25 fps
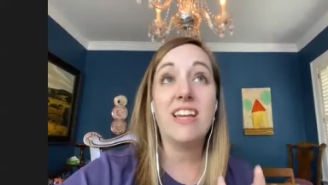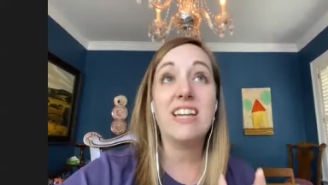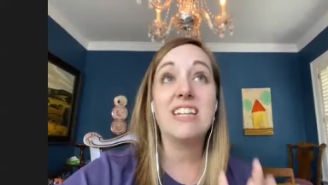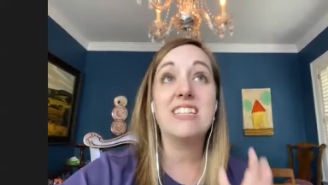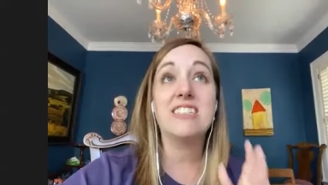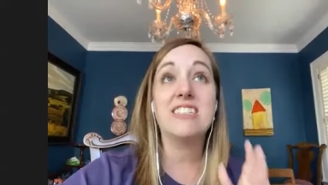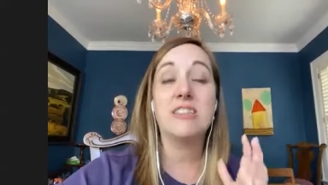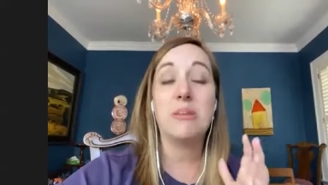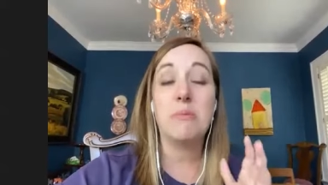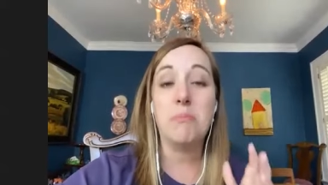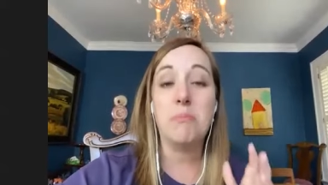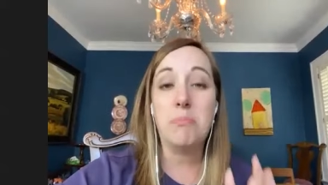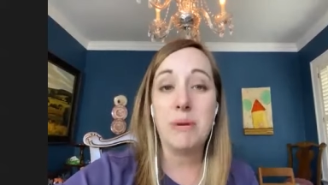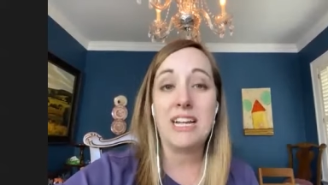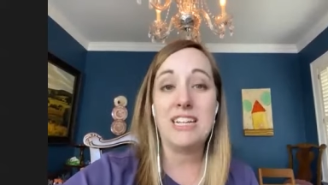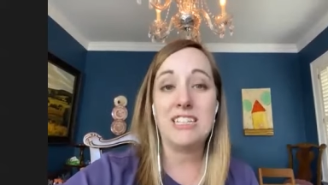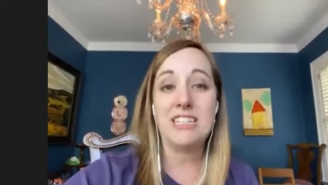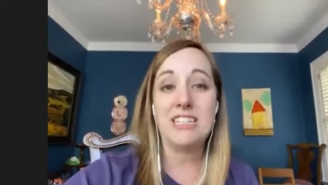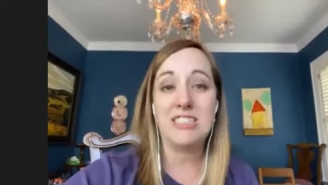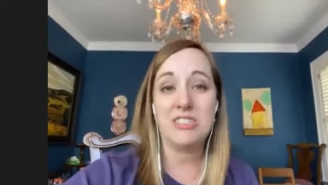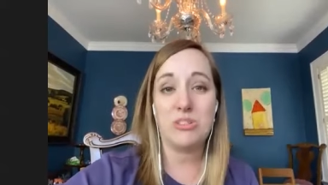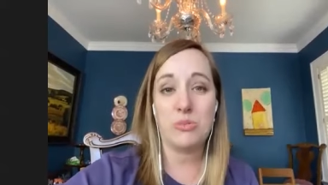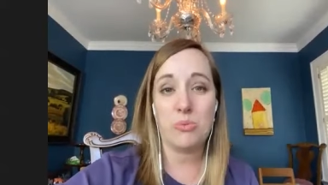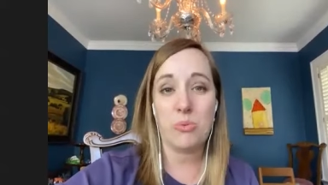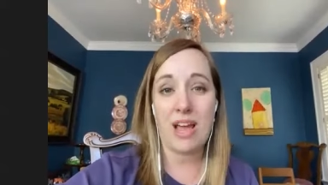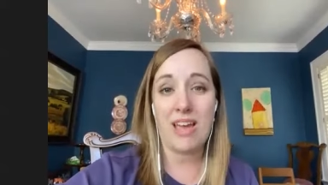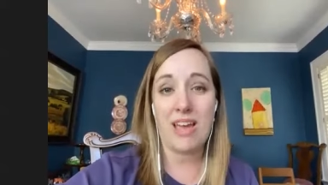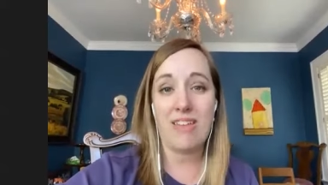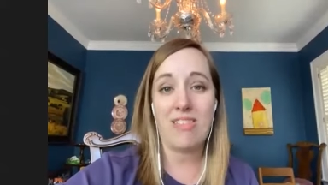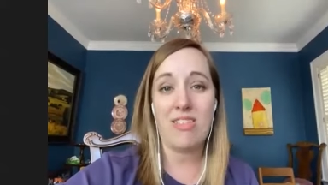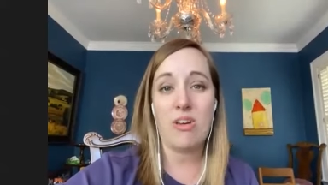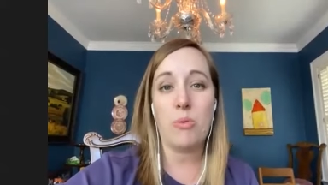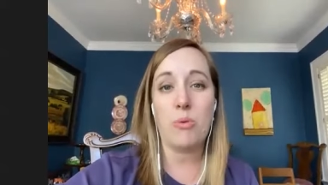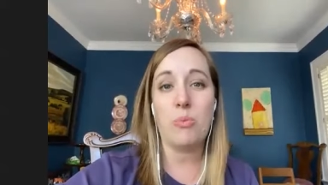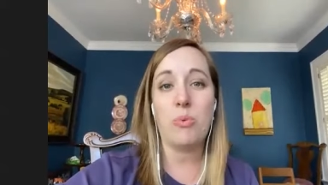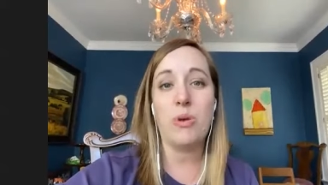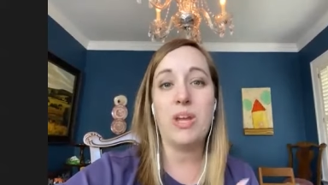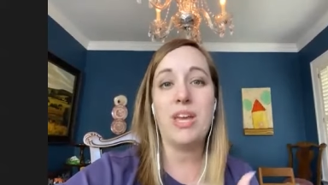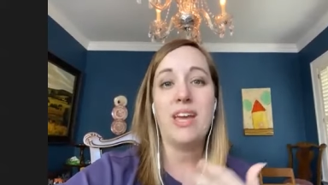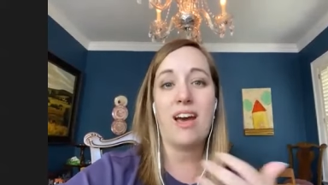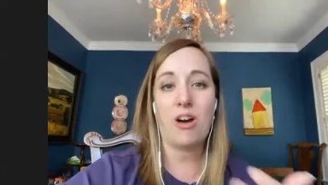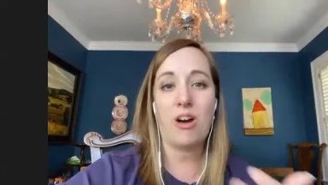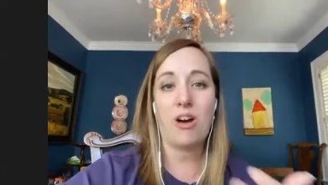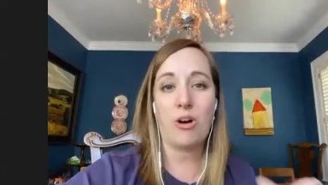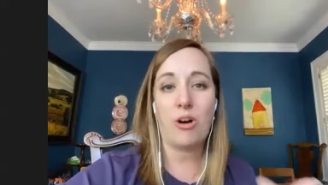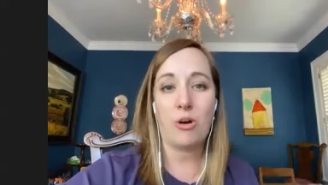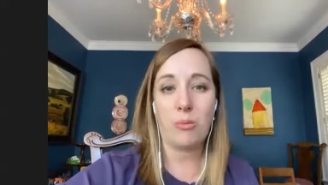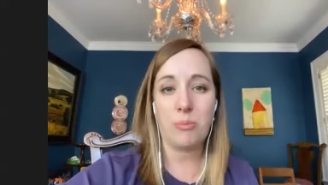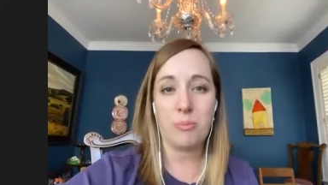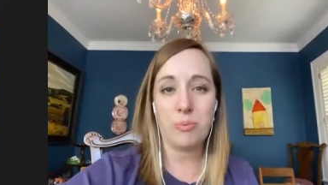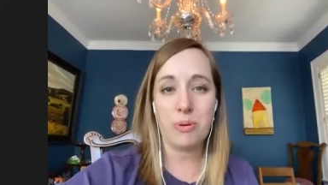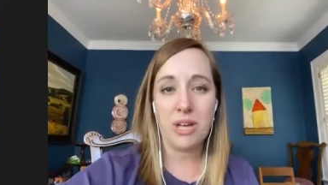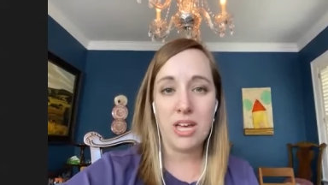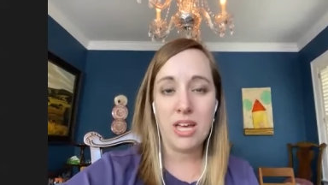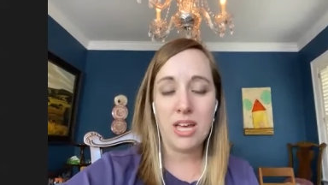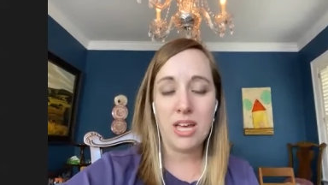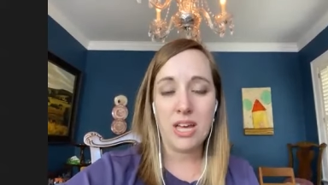that is the biggest way that we help